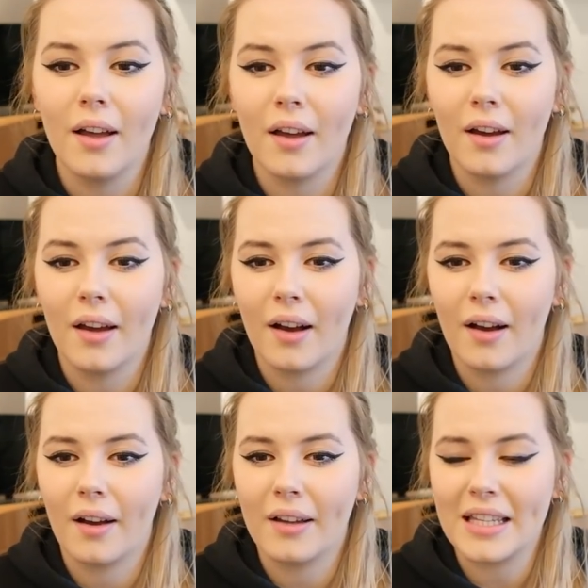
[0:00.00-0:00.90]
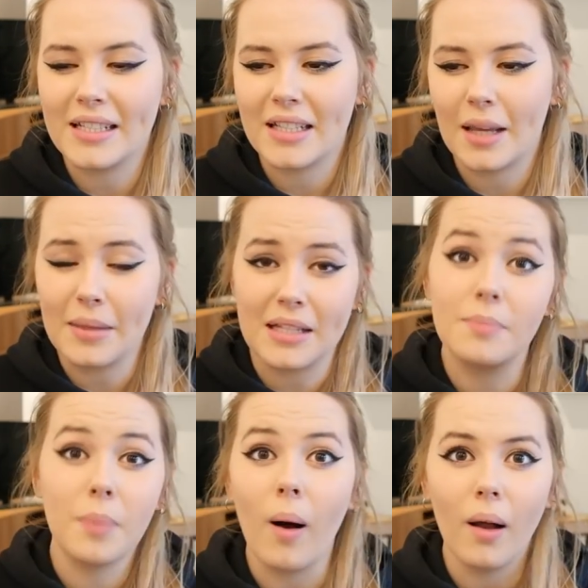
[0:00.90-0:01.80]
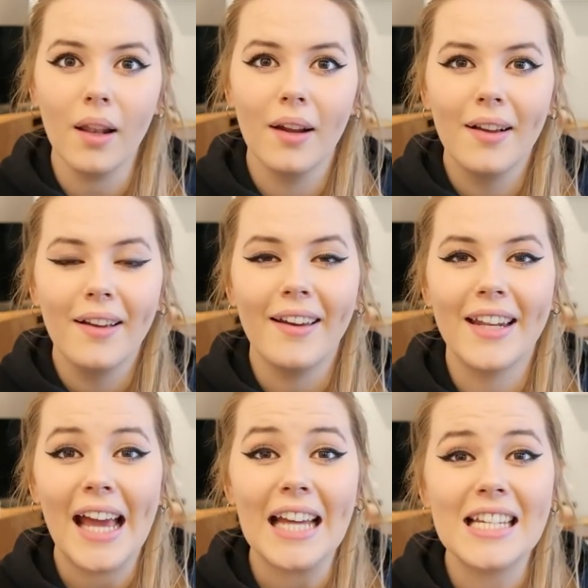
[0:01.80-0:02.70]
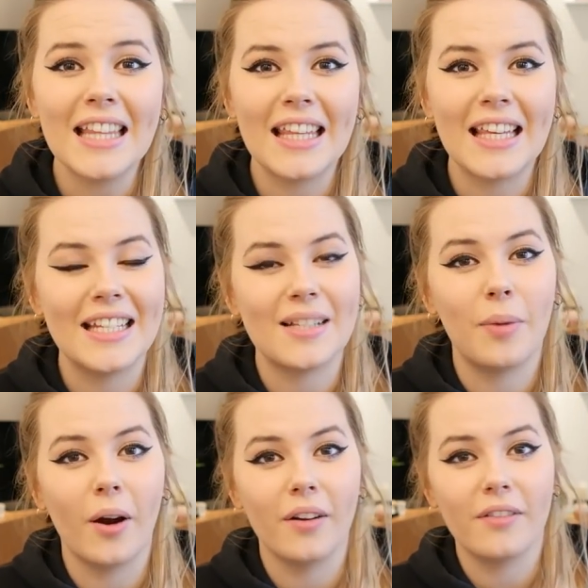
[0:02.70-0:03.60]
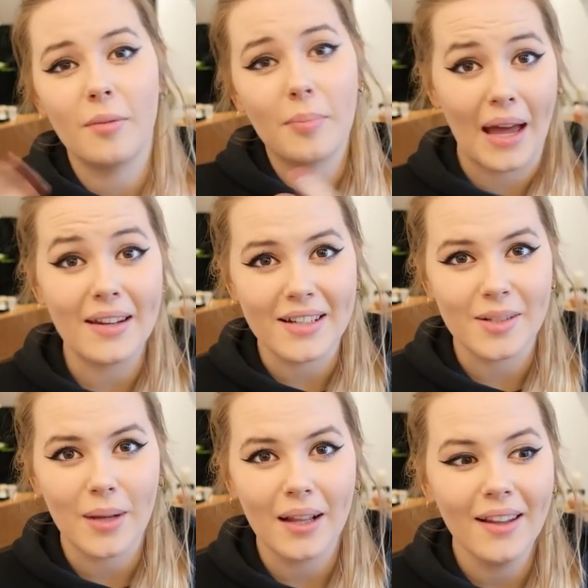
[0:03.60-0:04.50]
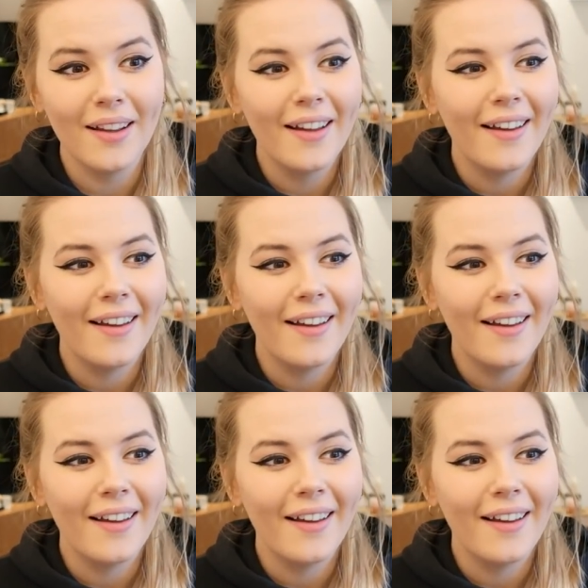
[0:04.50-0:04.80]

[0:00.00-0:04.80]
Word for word: uh, uh, his name is Paul, and I actually think he's a part of the band as well.